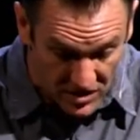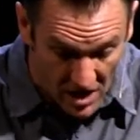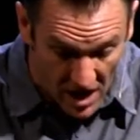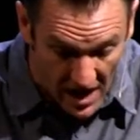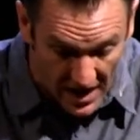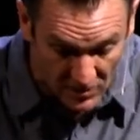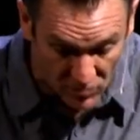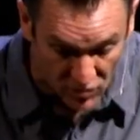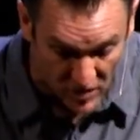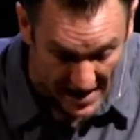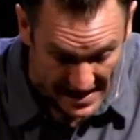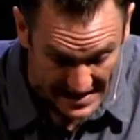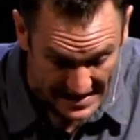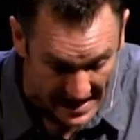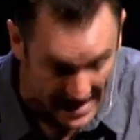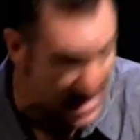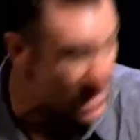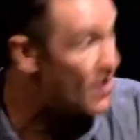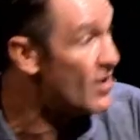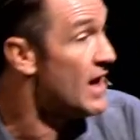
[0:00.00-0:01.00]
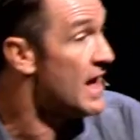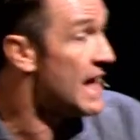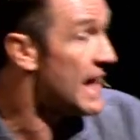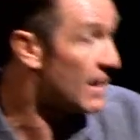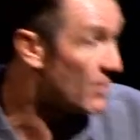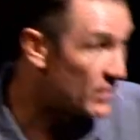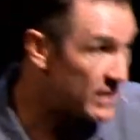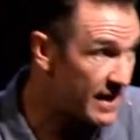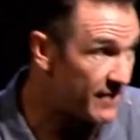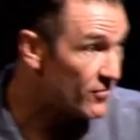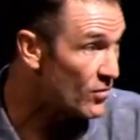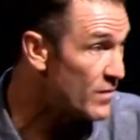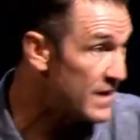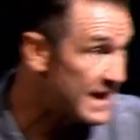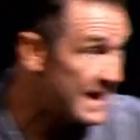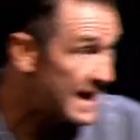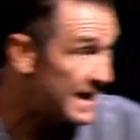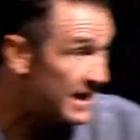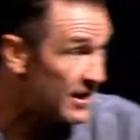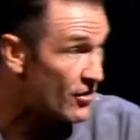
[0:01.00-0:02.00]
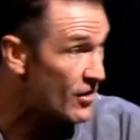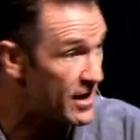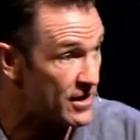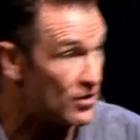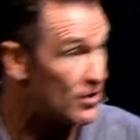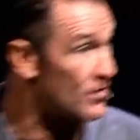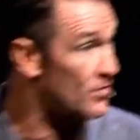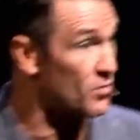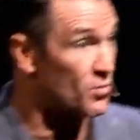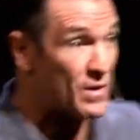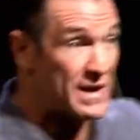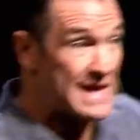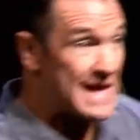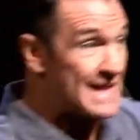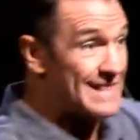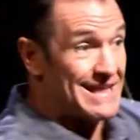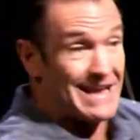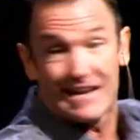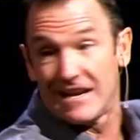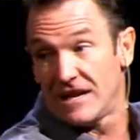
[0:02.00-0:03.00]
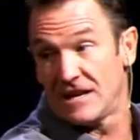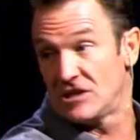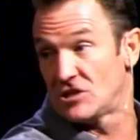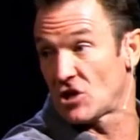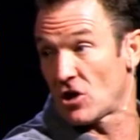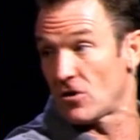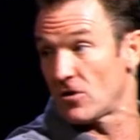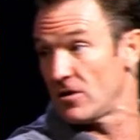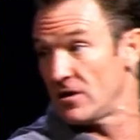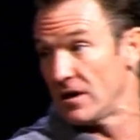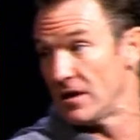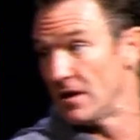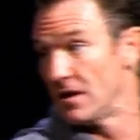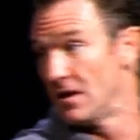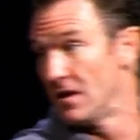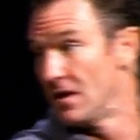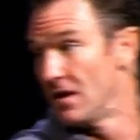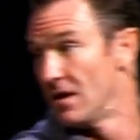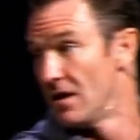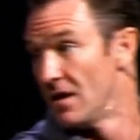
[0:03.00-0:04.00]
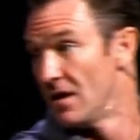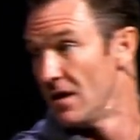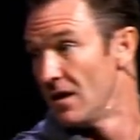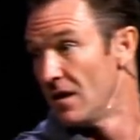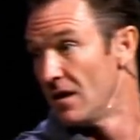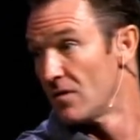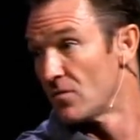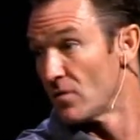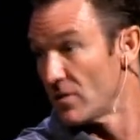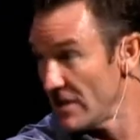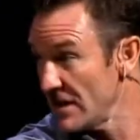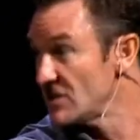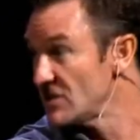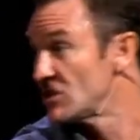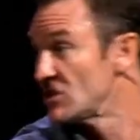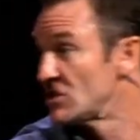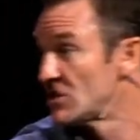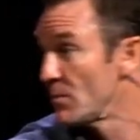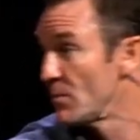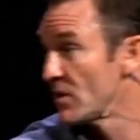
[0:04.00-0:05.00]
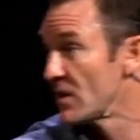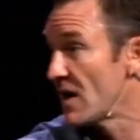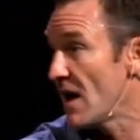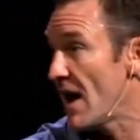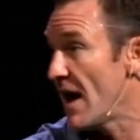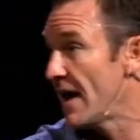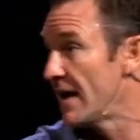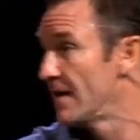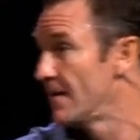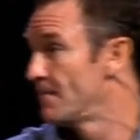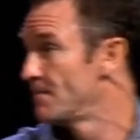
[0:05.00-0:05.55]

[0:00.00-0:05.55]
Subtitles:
with God right now, and whatever we get here on earth, we get that in eternity. Relationship with God.